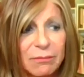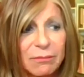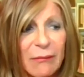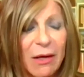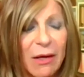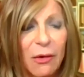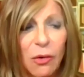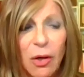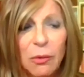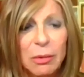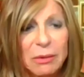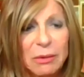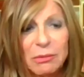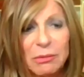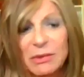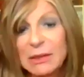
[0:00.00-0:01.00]
it
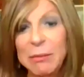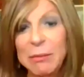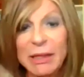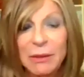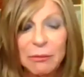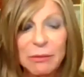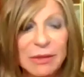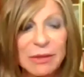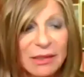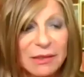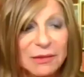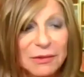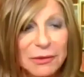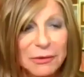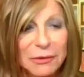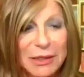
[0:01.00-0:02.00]
was somebody with a
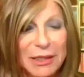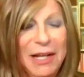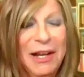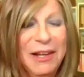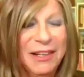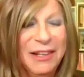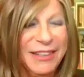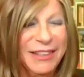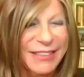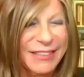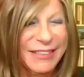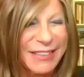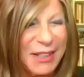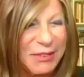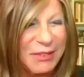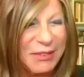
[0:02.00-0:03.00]
gazillion
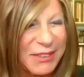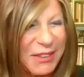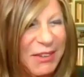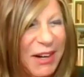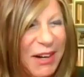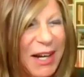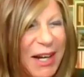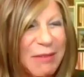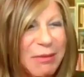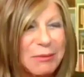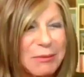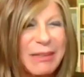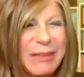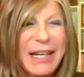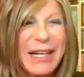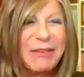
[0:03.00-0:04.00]
subscribers,
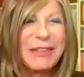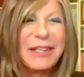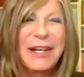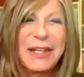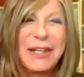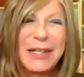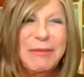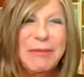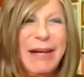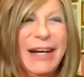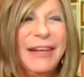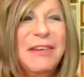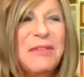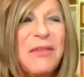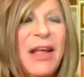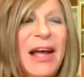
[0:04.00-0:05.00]
but they were talking about
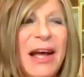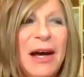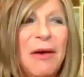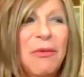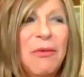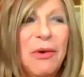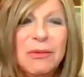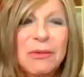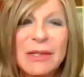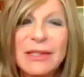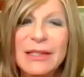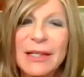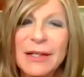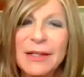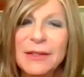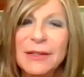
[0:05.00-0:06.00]
how only
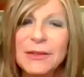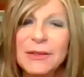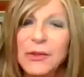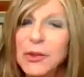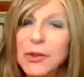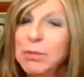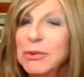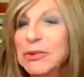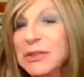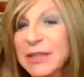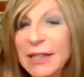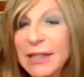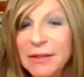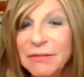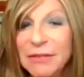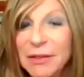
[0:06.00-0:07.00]

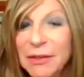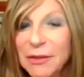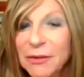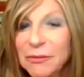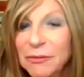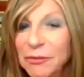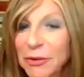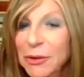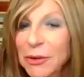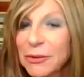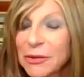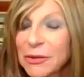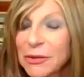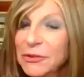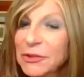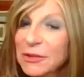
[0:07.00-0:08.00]
2% of their
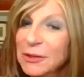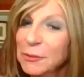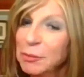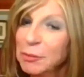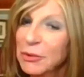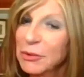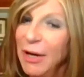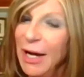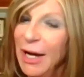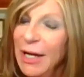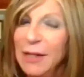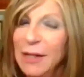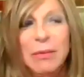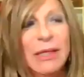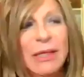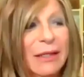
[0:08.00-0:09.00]
viewers
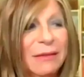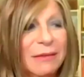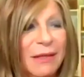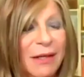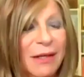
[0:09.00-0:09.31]
subscribe. And